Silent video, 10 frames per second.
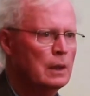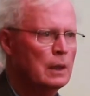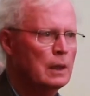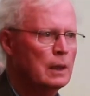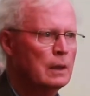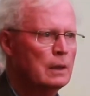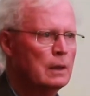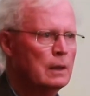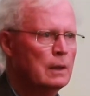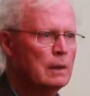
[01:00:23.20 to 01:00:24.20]

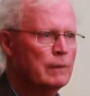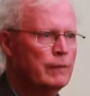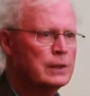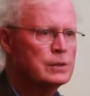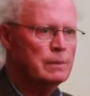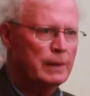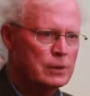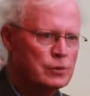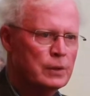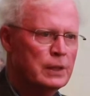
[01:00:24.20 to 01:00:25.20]
That's
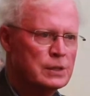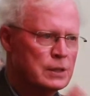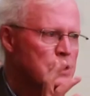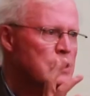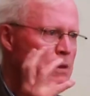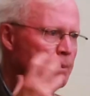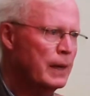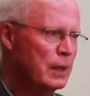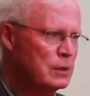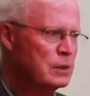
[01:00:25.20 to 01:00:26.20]
about trees. This is
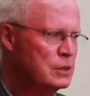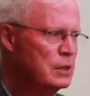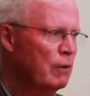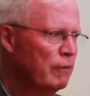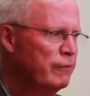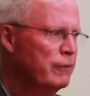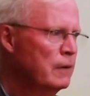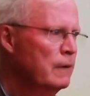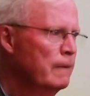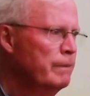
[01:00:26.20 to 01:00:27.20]
about self,
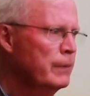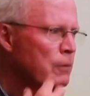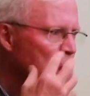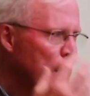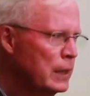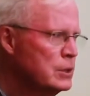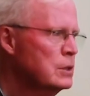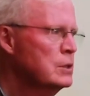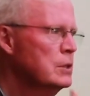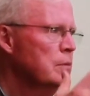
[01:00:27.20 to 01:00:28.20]

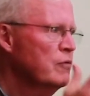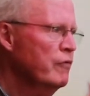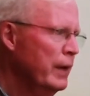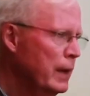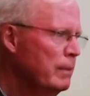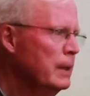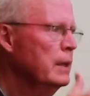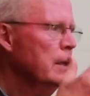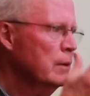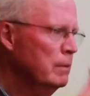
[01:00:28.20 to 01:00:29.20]
relationships,
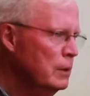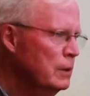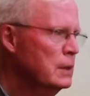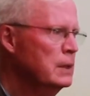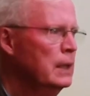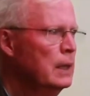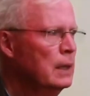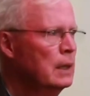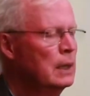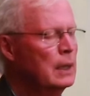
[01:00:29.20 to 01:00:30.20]
family, community.
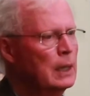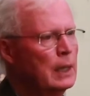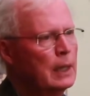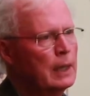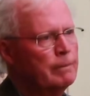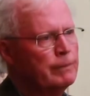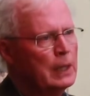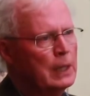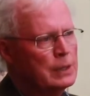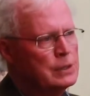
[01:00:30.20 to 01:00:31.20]

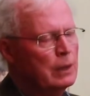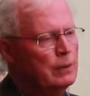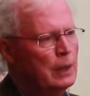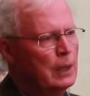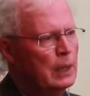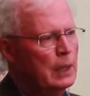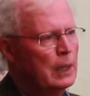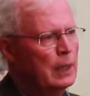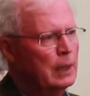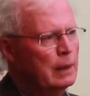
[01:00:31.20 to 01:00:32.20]
And
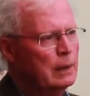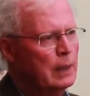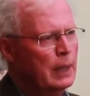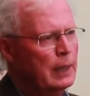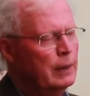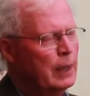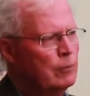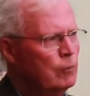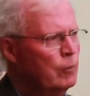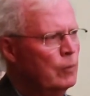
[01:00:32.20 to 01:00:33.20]

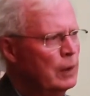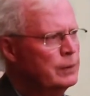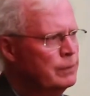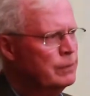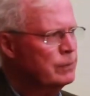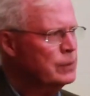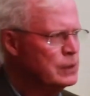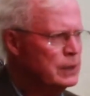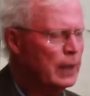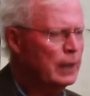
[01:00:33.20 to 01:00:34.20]
I'd
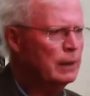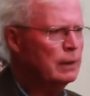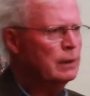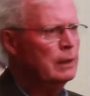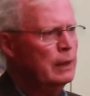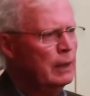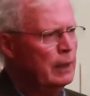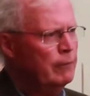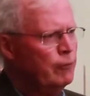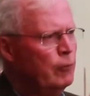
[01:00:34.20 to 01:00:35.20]
just say,
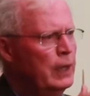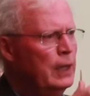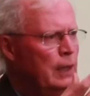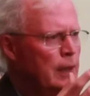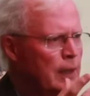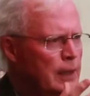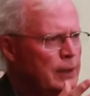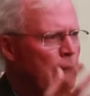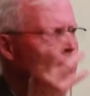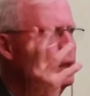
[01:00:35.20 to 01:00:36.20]
if we
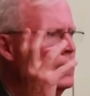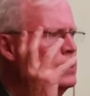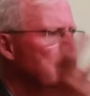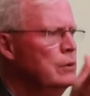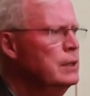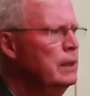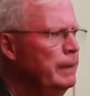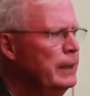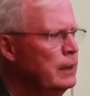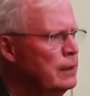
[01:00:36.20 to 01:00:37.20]
don't get too
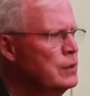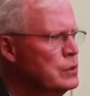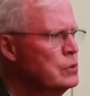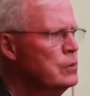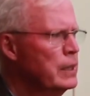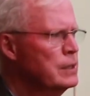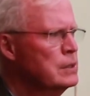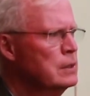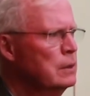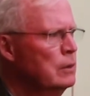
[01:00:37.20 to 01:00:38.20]
deeply into the
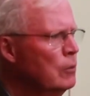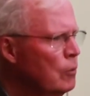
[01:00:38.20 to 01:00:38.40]
stress,